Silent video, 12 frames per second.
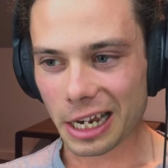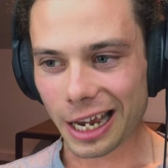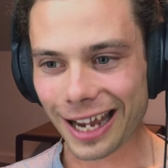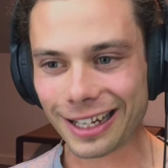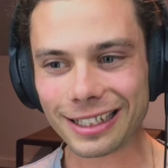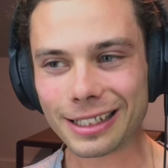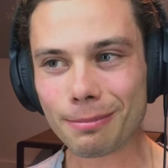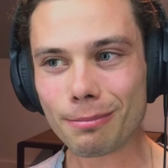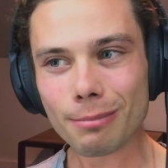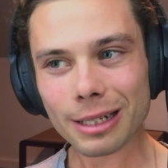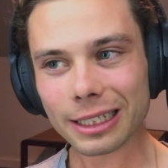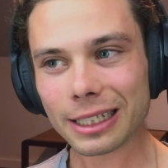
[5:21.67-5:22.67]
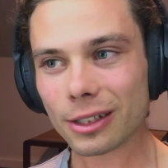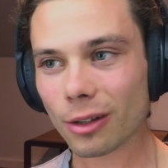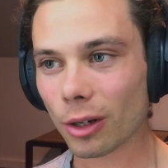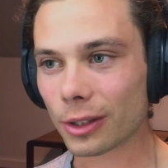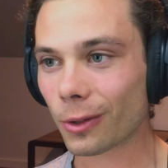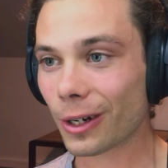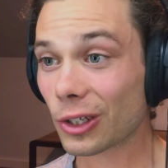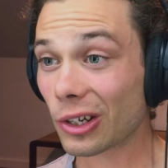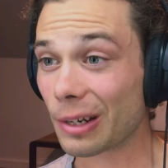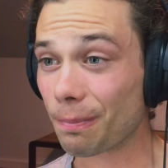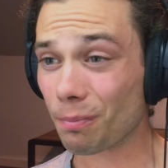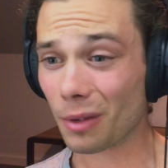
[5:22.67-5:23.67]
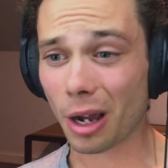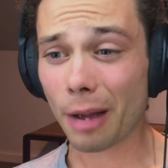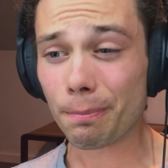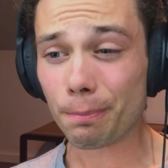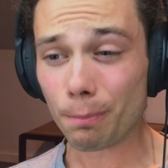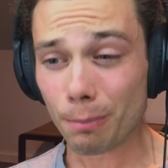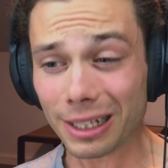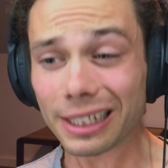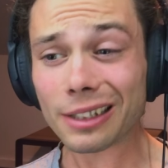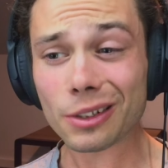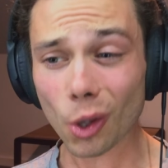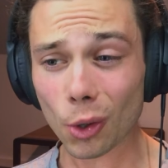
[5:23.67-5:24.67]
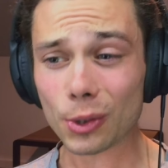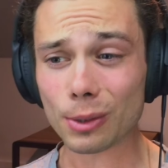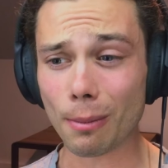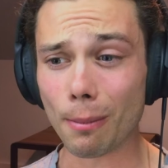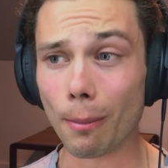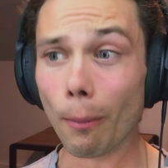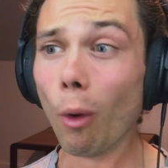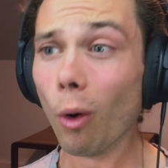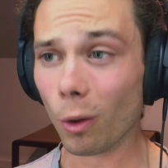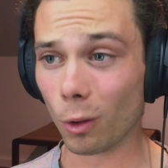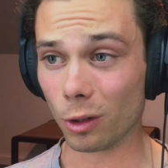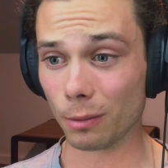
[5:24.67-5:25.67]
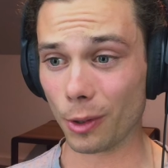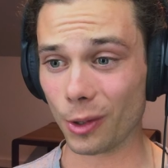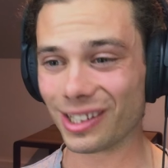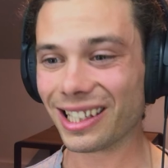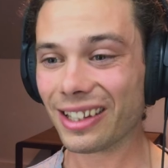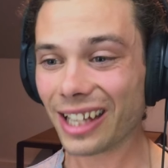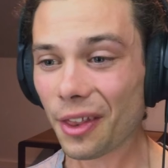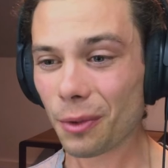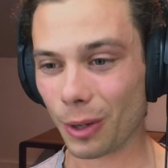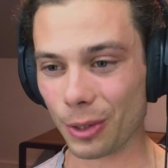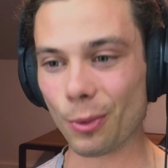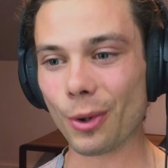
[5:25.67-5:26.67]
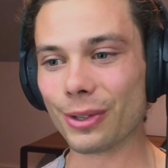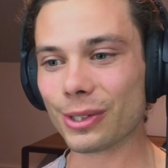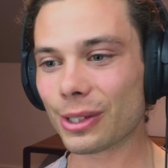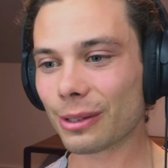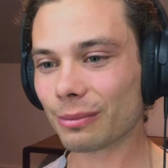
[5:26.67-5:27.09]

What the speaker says: and it's $1 million, or actually $1 million more almost than the other one was.